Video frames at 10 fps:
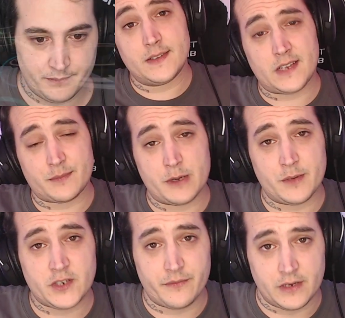So that's pretty
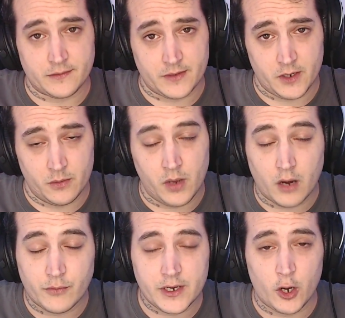much it for this video. I
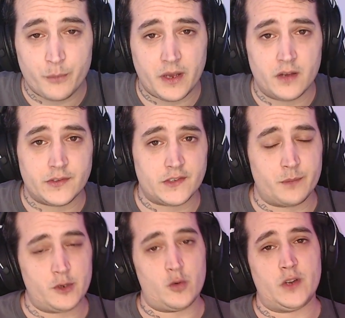really hope that answers some of
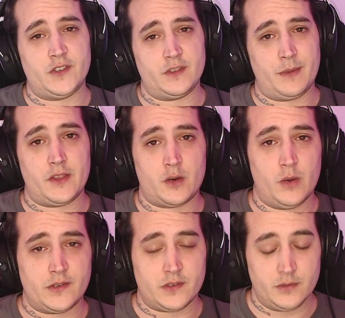your questions about the
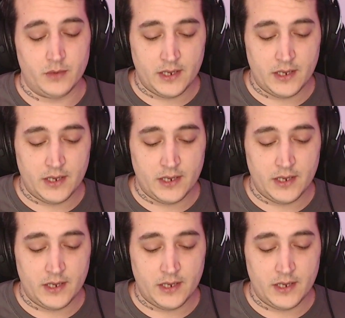Quest 2.